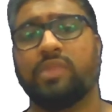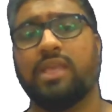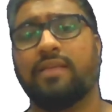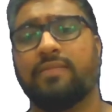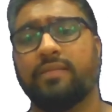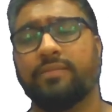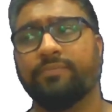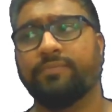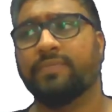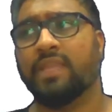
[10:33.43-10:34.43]
Yes,
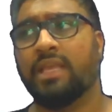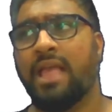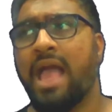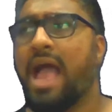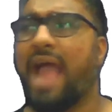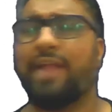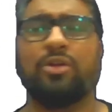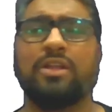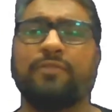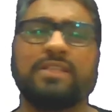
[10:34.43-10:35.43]
I
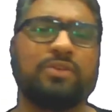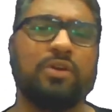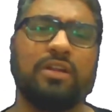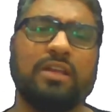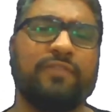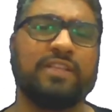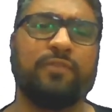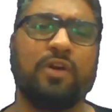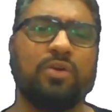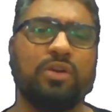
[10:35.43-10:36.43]
don't know if it's good, if it's
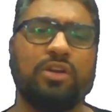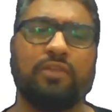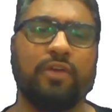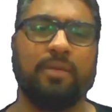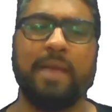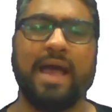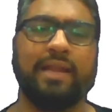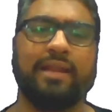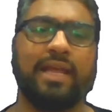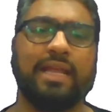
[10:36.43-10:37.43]
for good or for
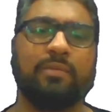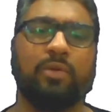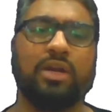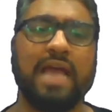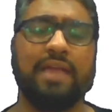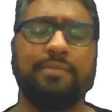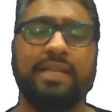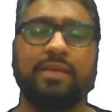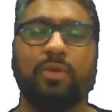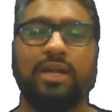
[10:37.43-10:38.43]
bad, right? What I
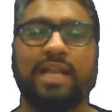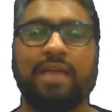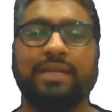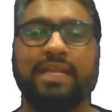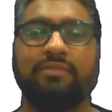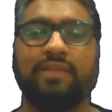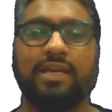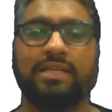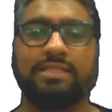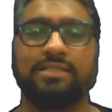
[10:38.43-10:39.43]
believe
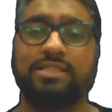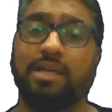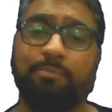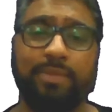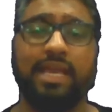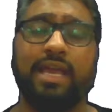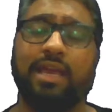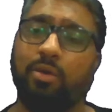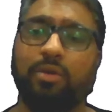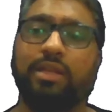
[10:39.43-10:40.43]
is, jab bhi
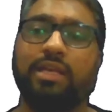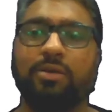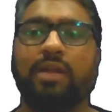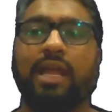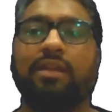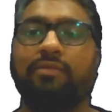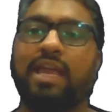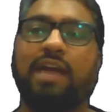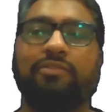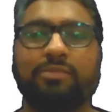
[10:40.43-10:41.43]
hai hone do, right? We
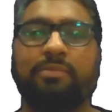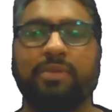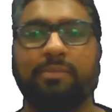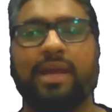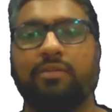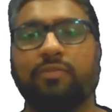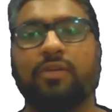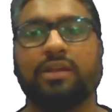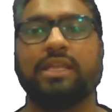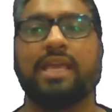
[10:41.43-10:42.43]
have to be prepared
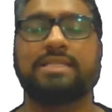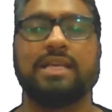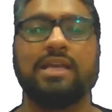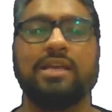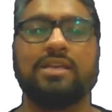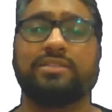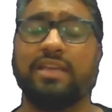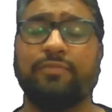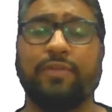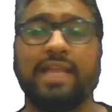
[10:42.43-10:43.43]
for it. Yes. So
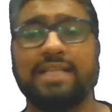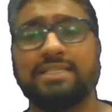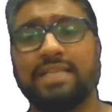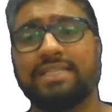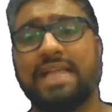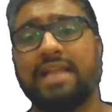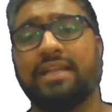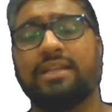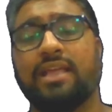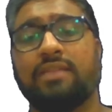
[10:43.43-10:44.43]
if it gets
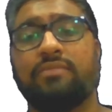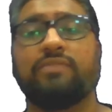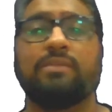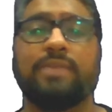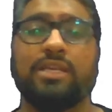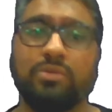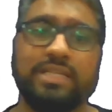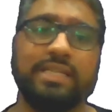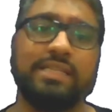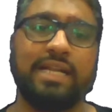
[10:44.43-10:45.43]
extended, then we will be
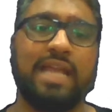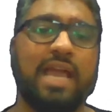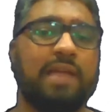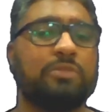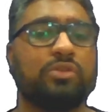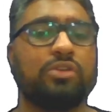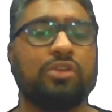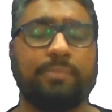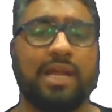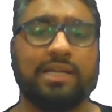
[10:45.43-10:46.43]
using that time to,
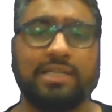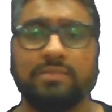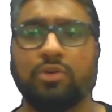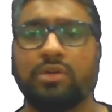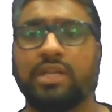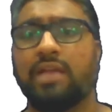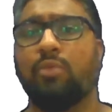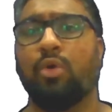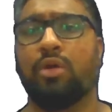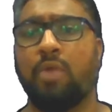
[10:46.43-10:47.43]
practice more, take
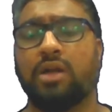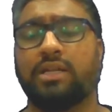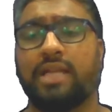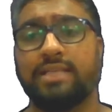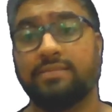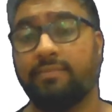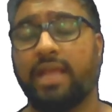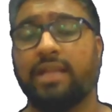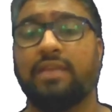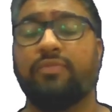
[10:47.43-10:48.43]
more mock tests,
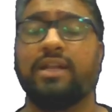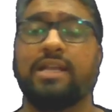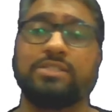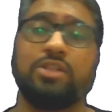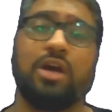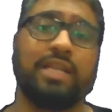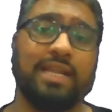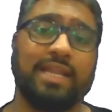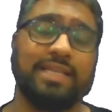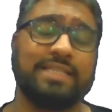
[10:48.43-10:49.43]
right? If it does not
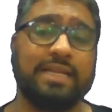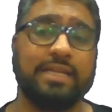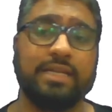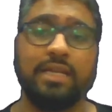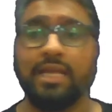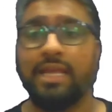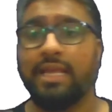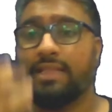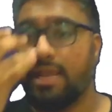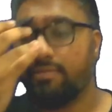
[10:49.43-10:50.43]
get extended,
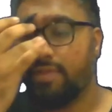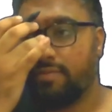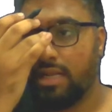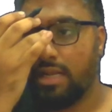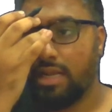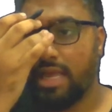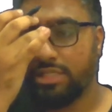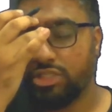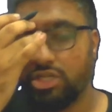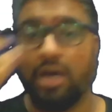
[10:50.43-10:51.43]
then we will
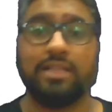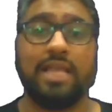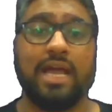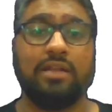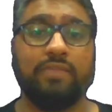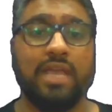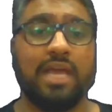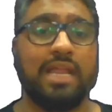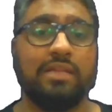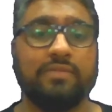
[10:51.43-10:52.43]
ensure that we are
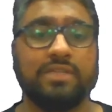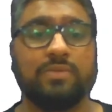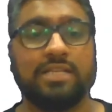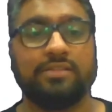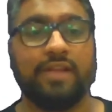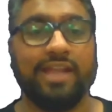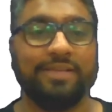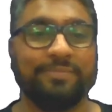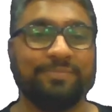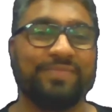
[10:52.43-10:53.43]
any which ways
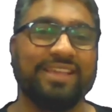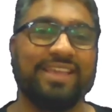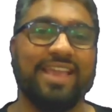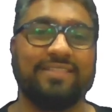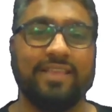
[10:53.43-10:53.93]
ready. Yes.